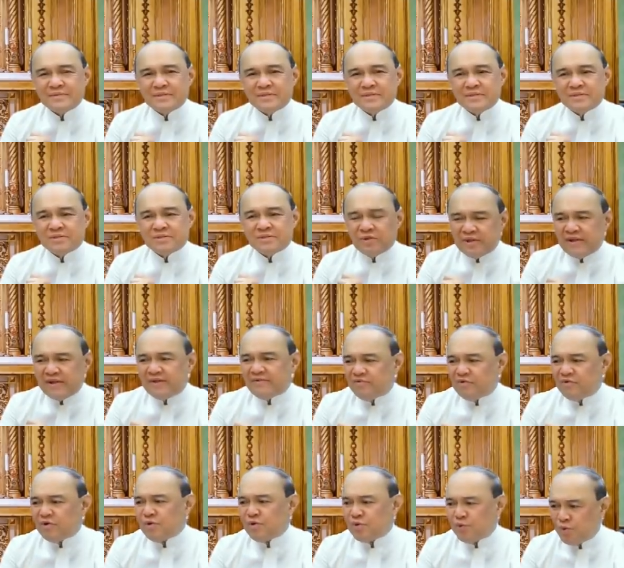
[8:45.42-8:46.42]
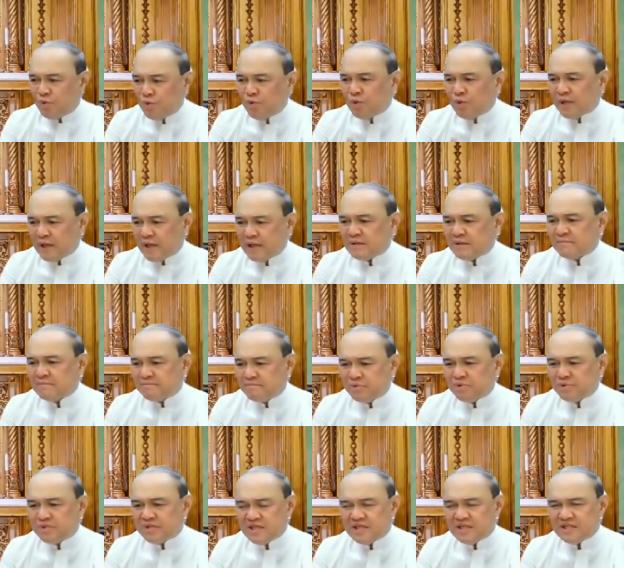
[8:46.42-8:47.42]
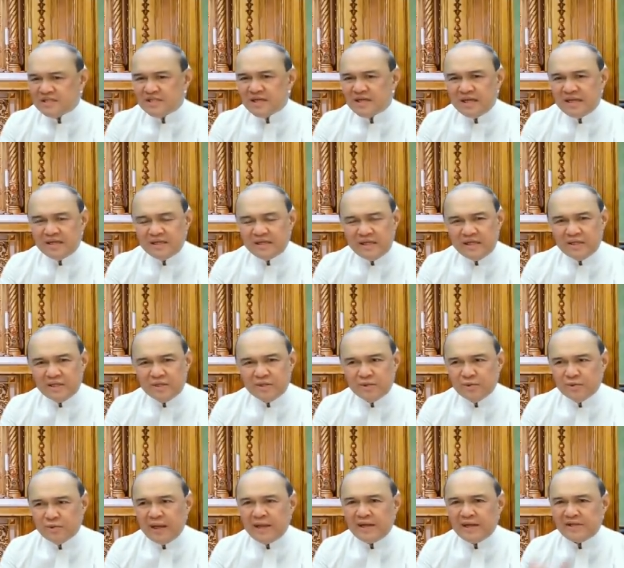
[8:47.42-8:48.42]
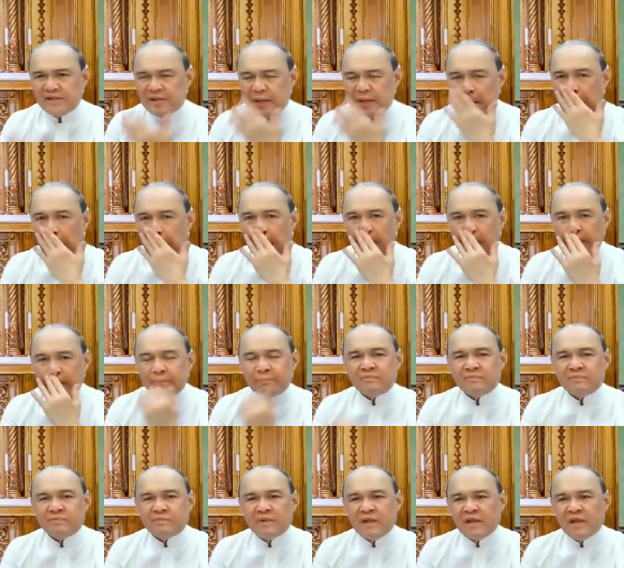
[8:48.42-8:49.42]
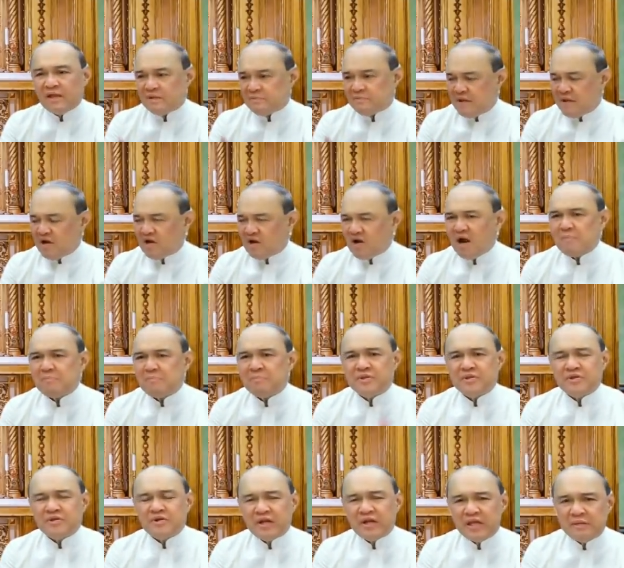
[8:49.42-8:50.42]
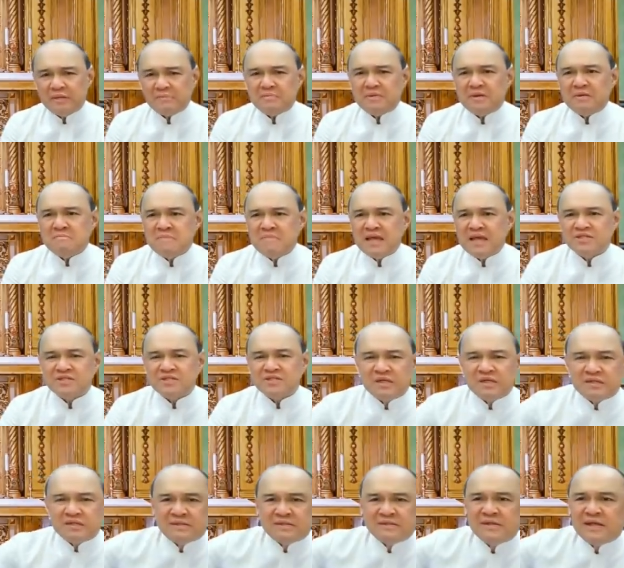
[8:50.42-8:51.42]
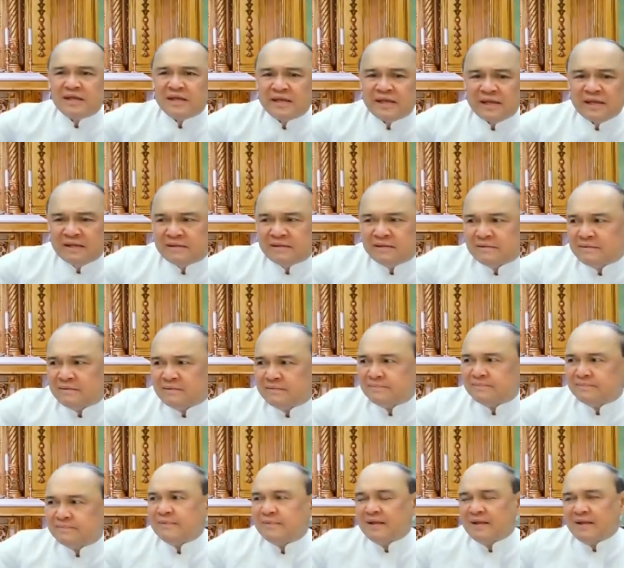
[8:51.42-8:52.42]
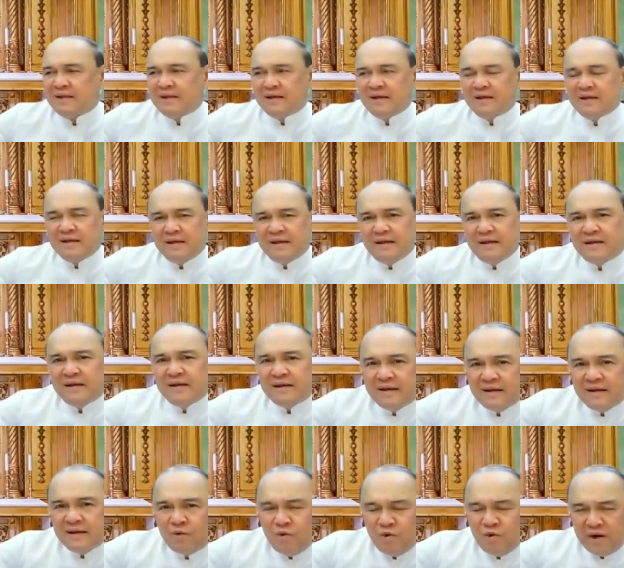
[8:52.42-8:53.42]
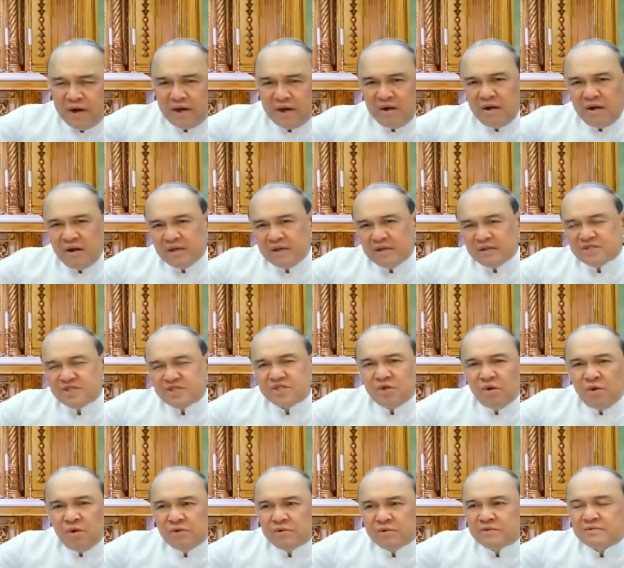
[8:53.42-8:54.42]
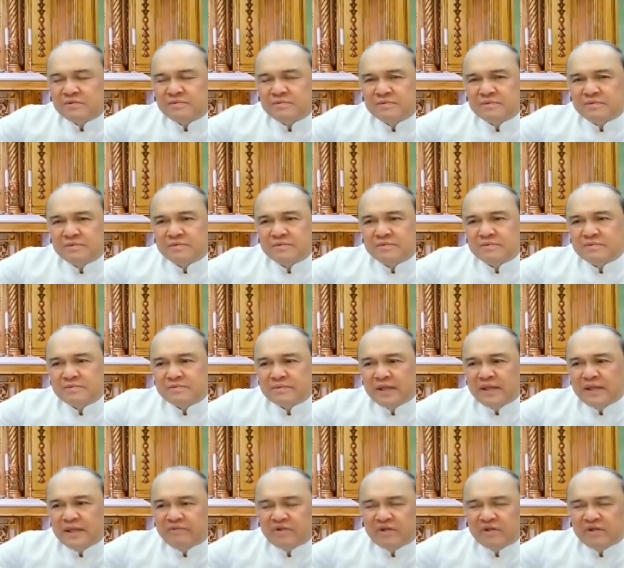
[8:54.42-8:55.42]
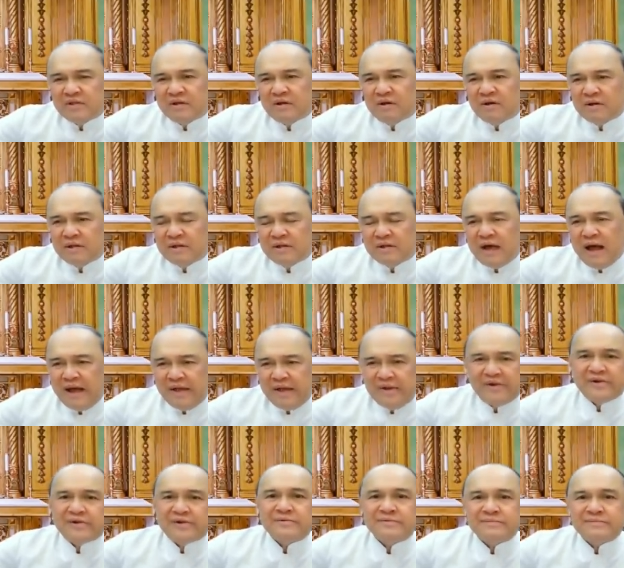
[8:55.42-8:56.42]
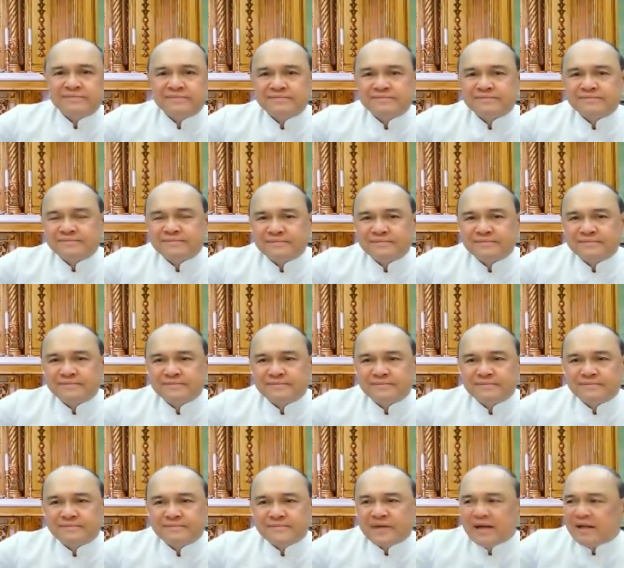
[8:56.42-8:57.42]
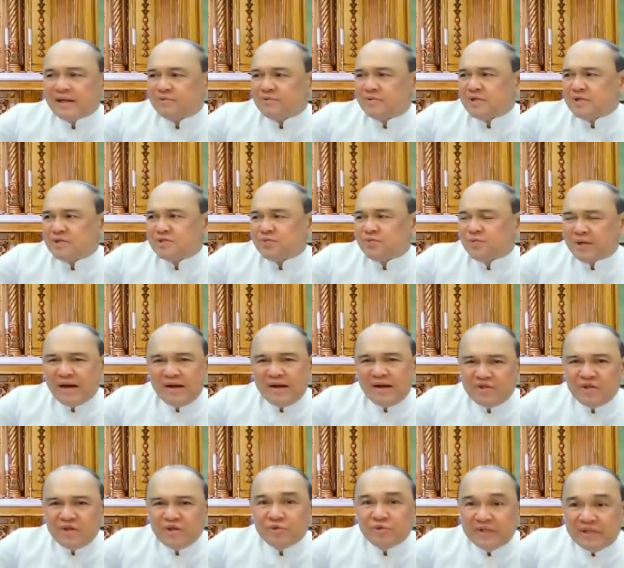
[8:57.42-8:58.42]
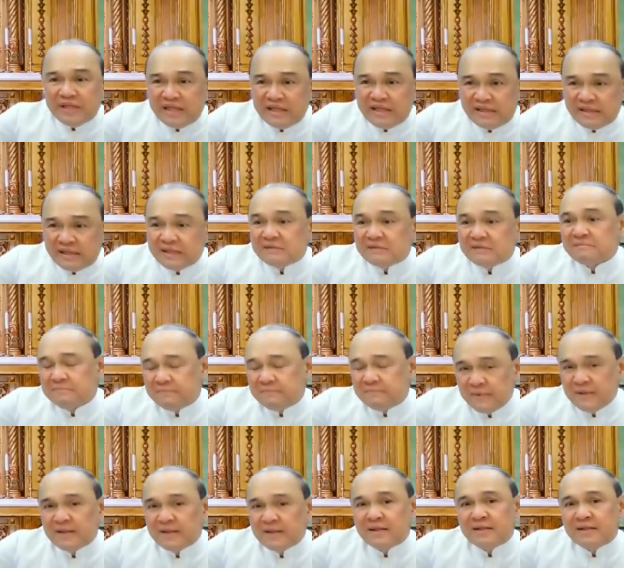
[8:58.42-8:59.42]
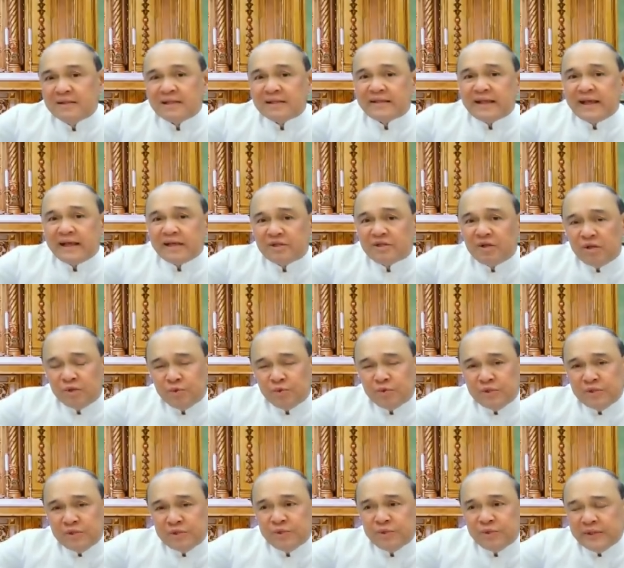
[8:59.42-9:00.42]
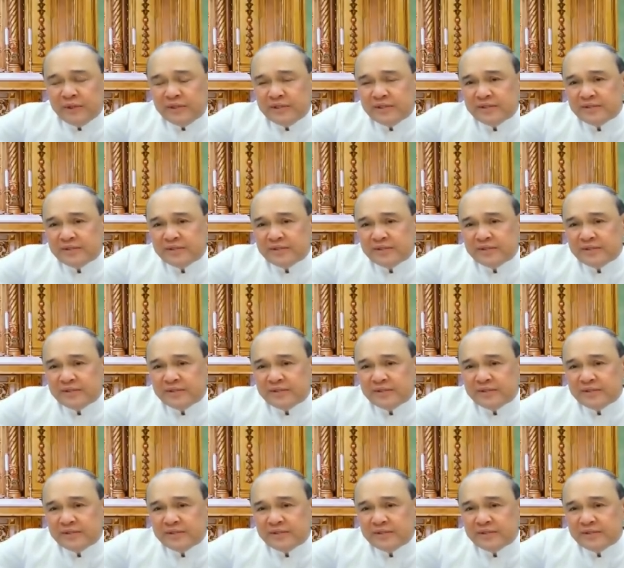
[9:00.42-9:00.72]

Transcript: So therefore, who can put his hand into anything? He can be a carpenter, he can be a mason, he can uh, work on stone, even on iron. In other words, whatever you needed the tecton will do it.